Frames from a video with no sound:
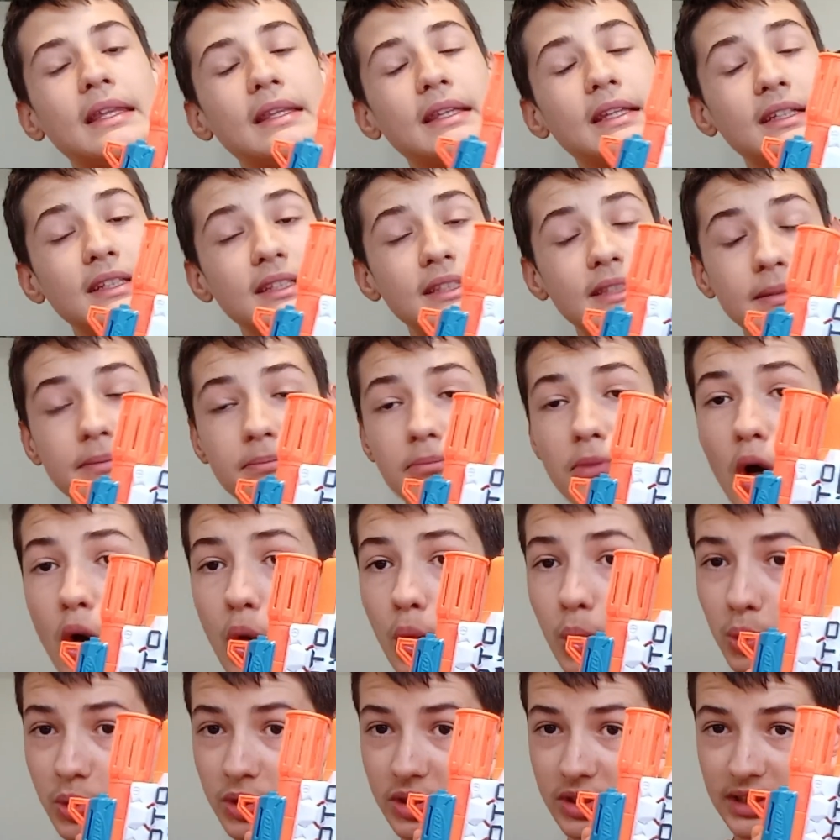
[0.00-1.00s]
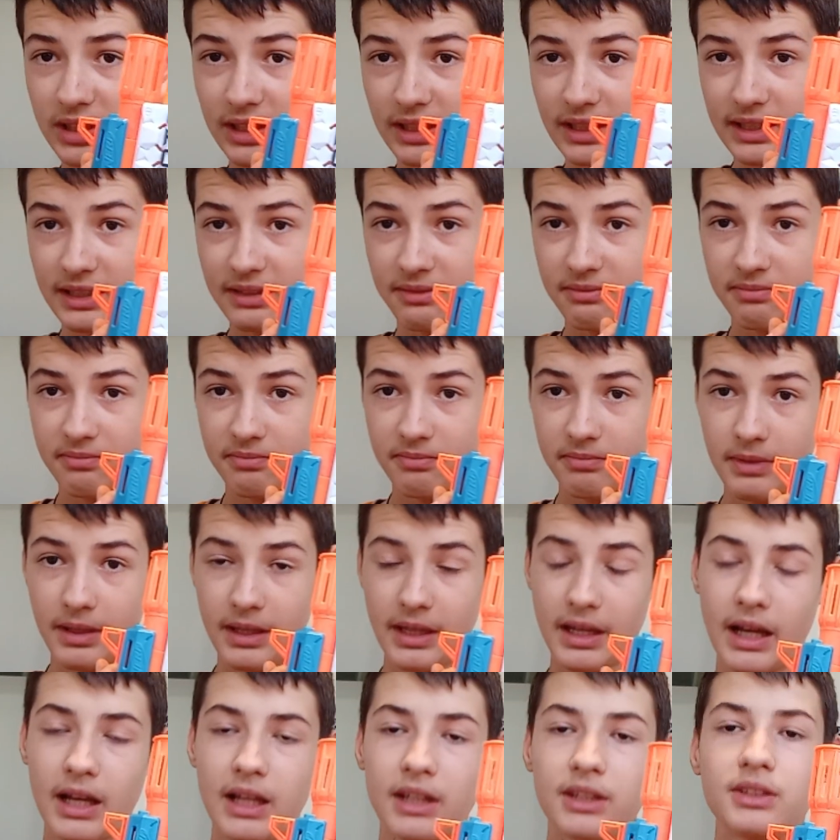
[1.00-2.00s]
This mostly
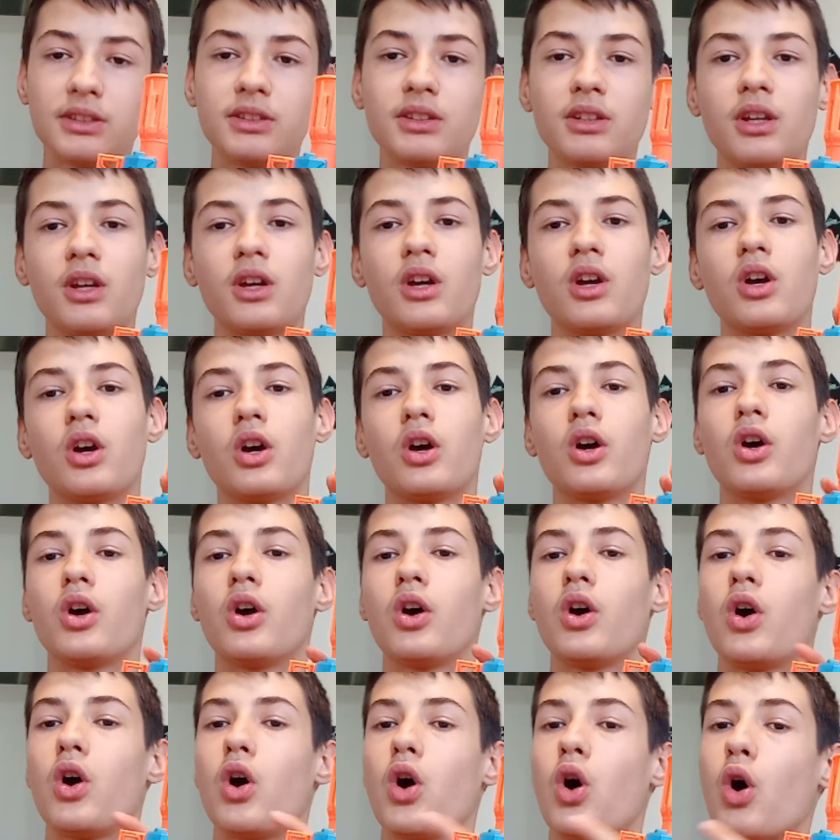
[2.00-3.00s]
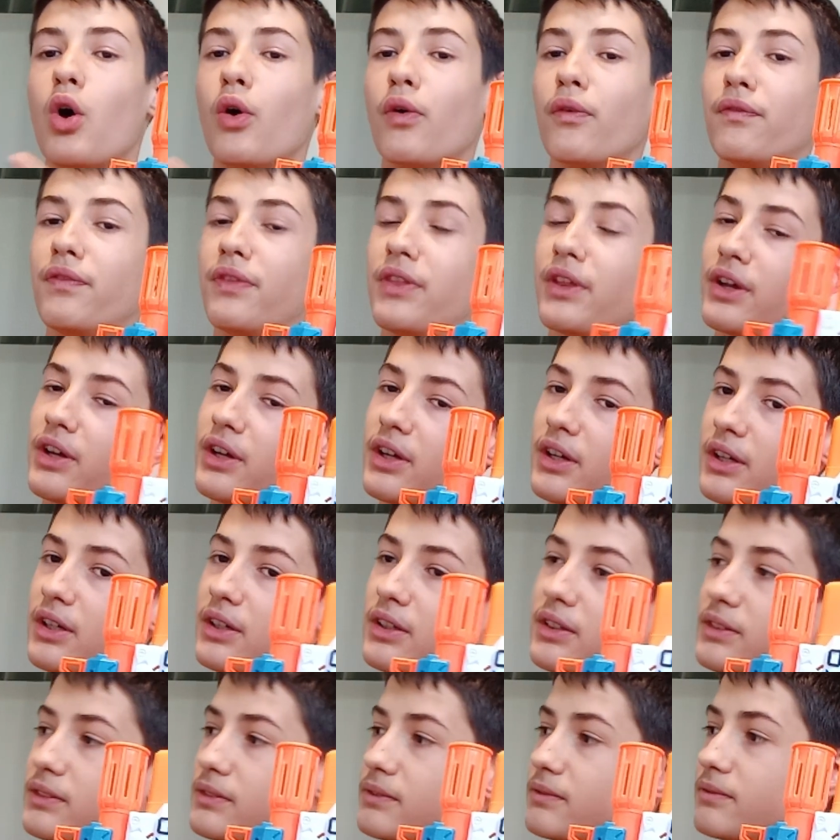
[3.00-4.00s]
because of the
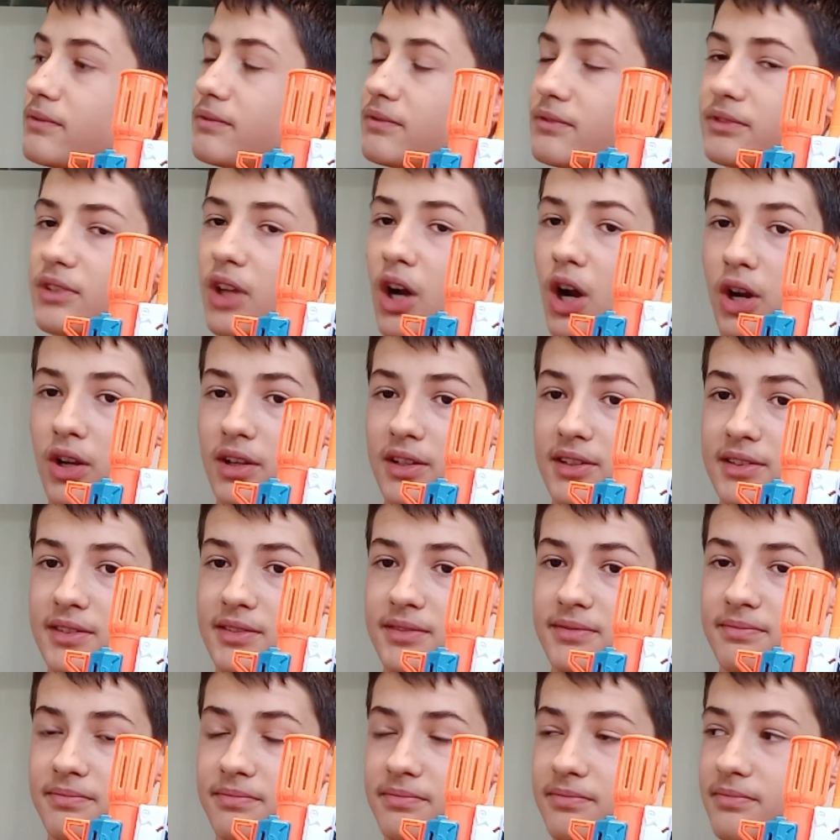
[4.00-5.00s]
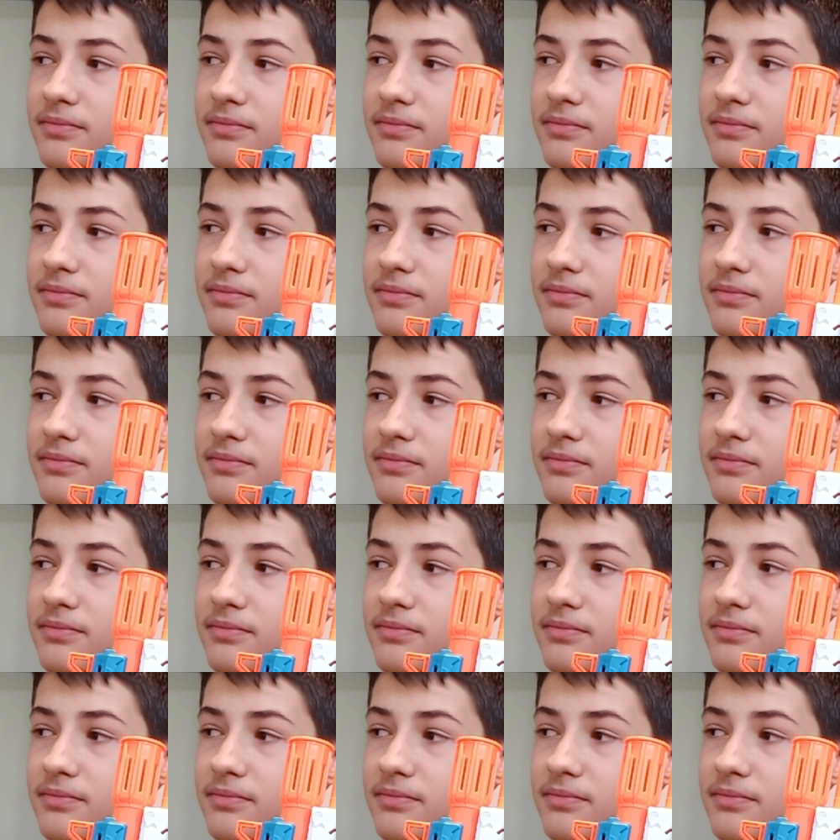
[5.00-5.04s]
darts,